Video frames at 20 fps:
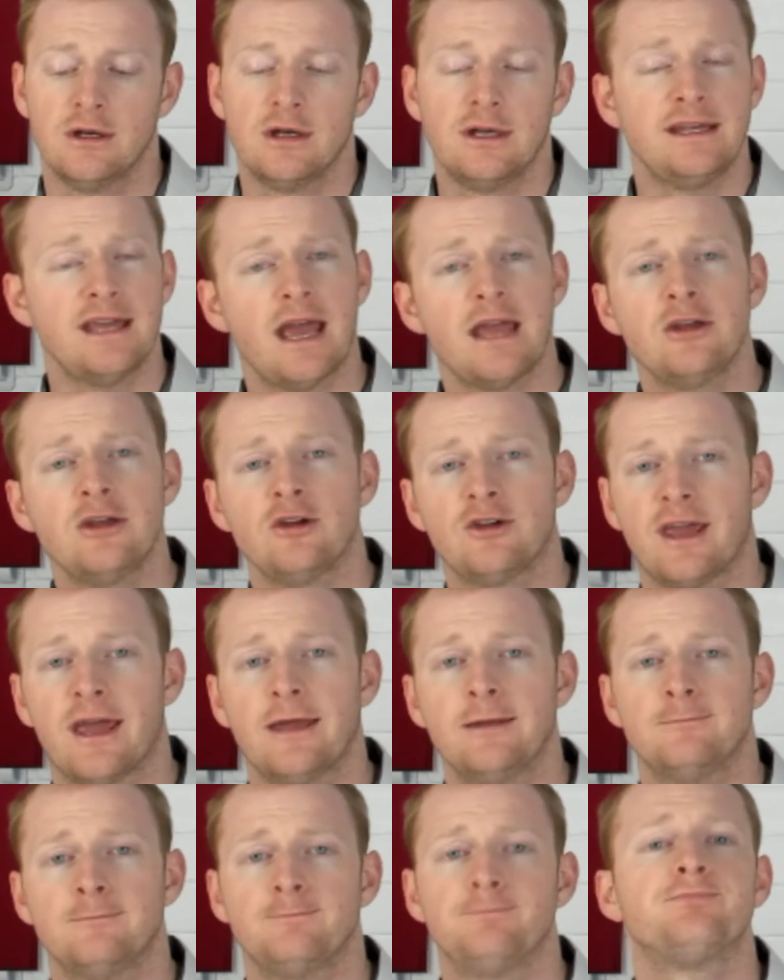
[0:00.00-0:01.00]
Yeah, you
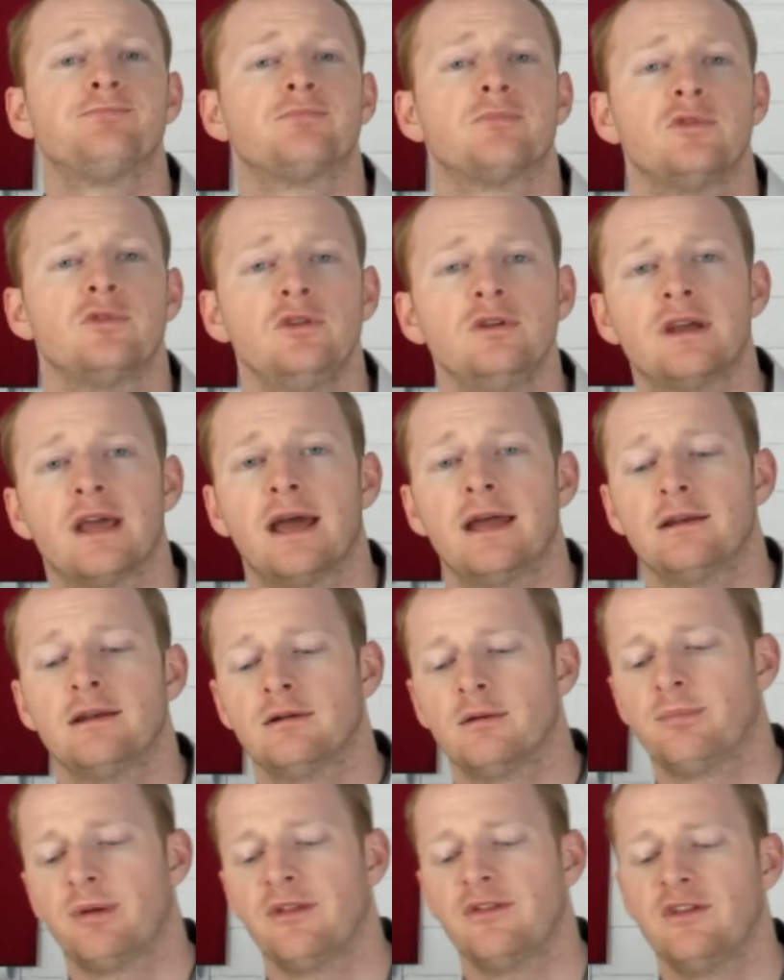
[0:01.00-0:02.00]
can. You
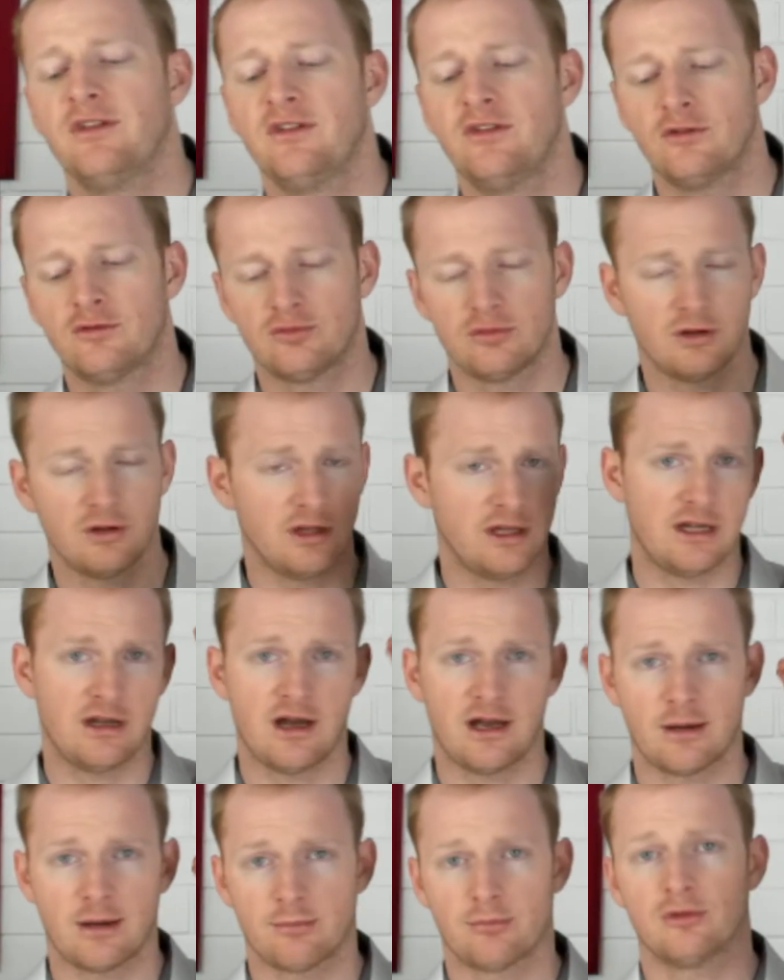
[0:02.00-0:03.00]
can, but this is really
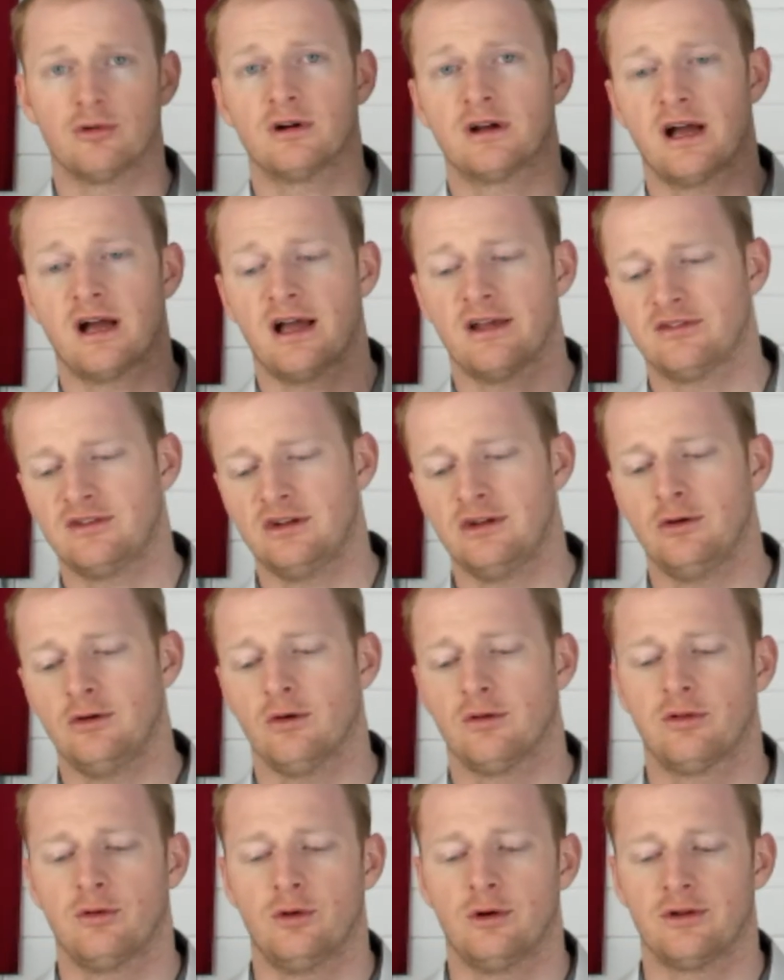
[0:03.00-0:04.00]
kind of broadcasting your
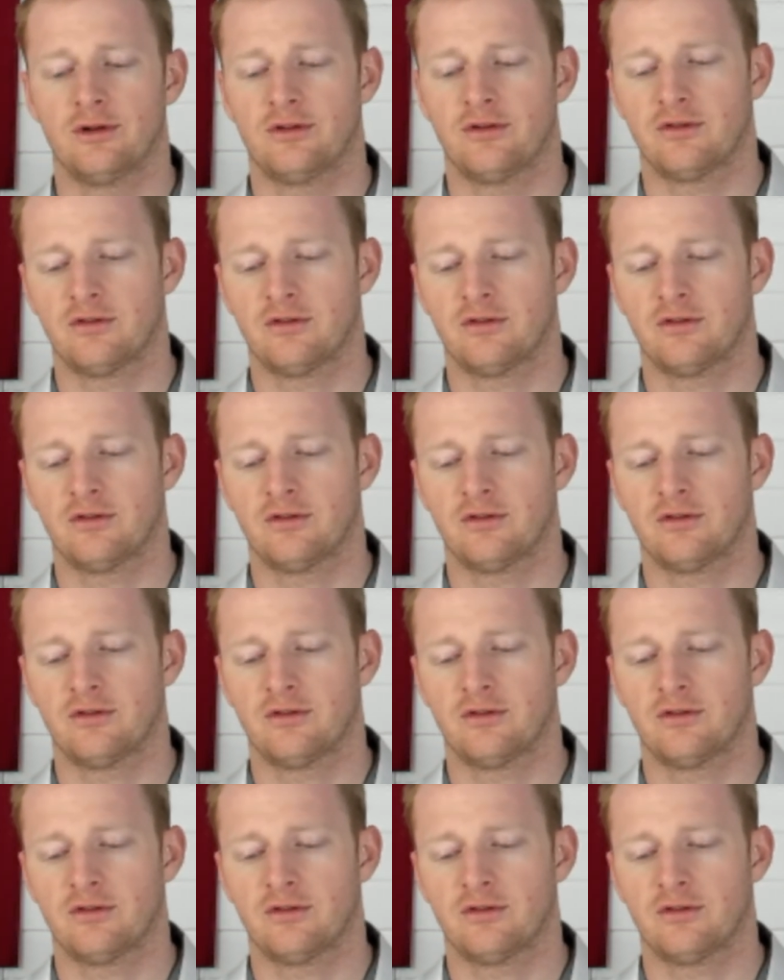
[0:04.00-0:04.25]
thoughts.